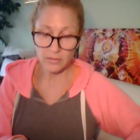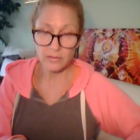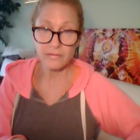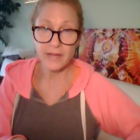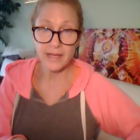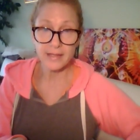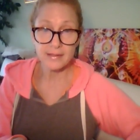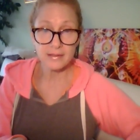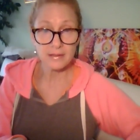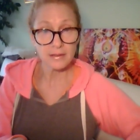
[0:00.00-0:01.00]
on their
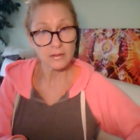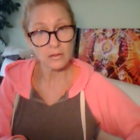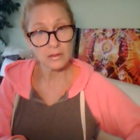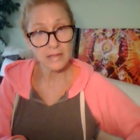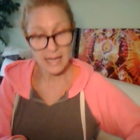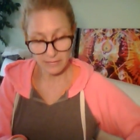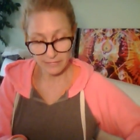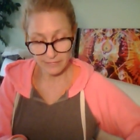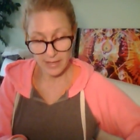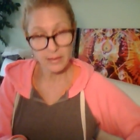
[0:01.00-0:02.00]
face or lack of
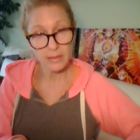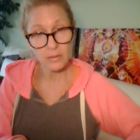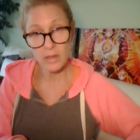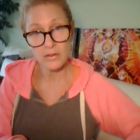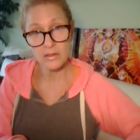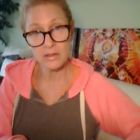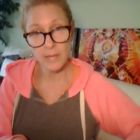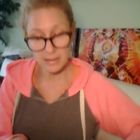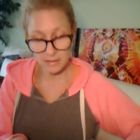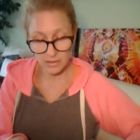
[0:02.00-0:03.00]
faith, whether it's the
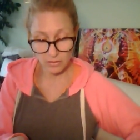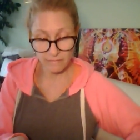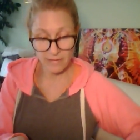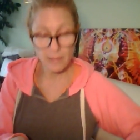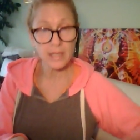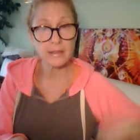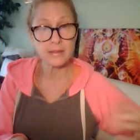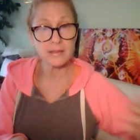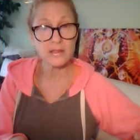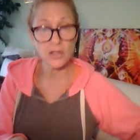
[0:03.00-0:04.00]
masculine or the feminine, and
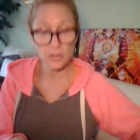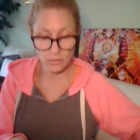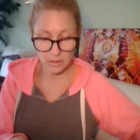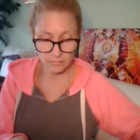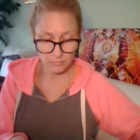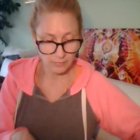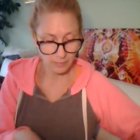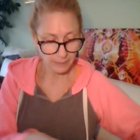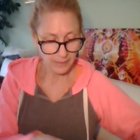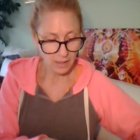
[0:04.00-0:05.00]
this is the union.
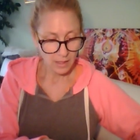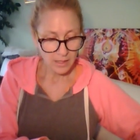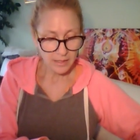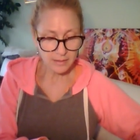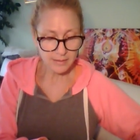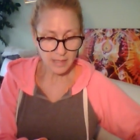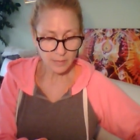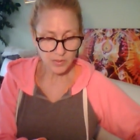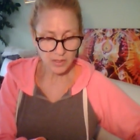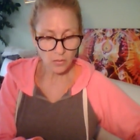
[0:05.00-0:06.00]
In
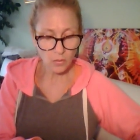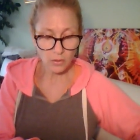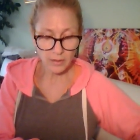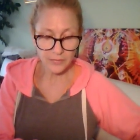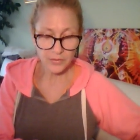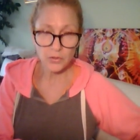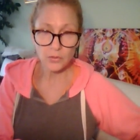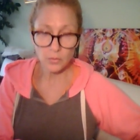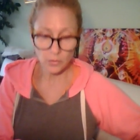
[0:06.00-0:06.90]
deception or at the new